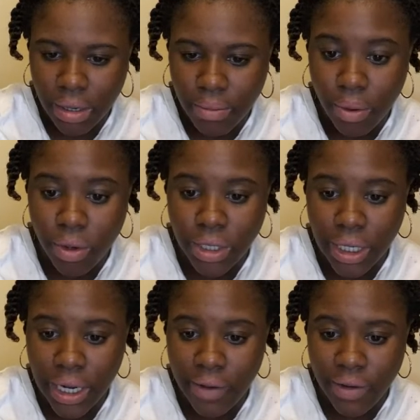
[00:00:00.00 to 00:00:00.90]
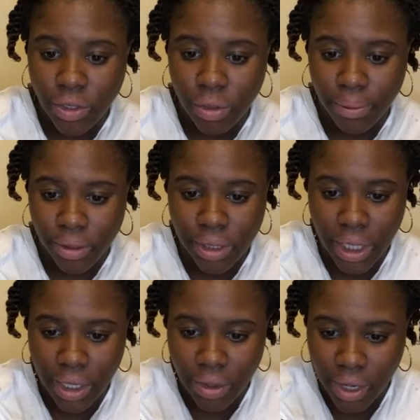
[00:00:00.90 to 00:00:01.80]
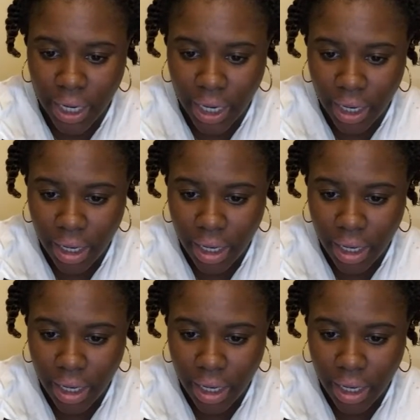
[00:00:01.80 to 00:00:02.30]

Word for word: pulls the lever to proceed." Okay.